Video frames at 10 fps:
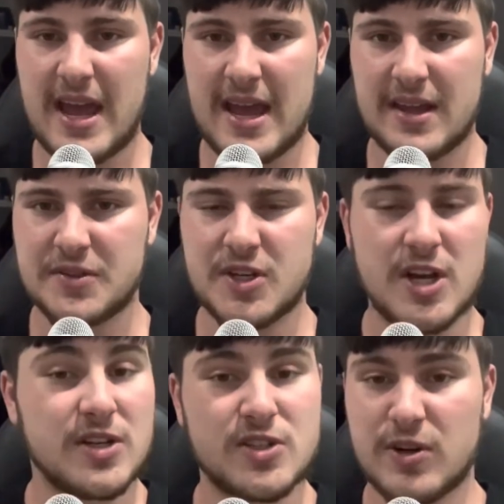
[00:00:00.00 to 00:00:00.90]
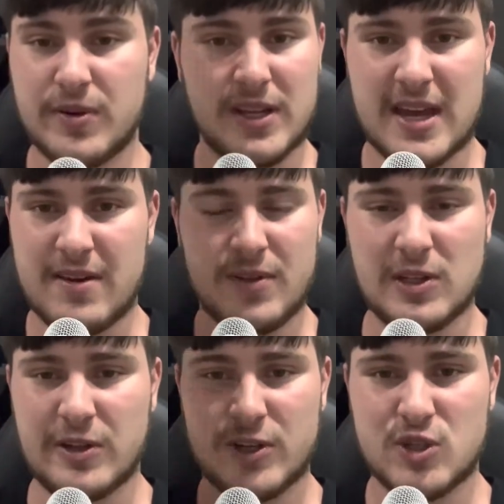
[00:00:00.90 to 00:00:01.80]
and don't really care for the
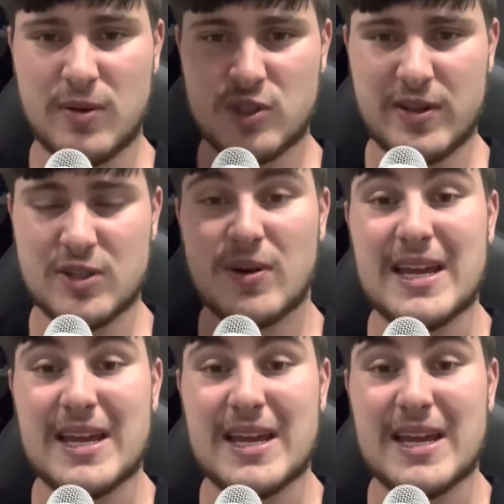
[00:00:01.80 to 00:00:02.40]
lyrics too much on this one,